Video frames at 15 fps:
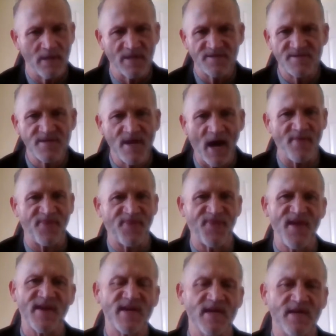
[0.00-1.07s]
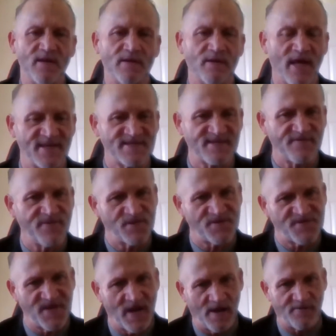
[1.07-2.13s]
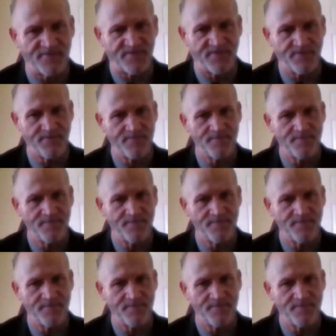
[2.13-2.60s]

is not thinking less of yourself.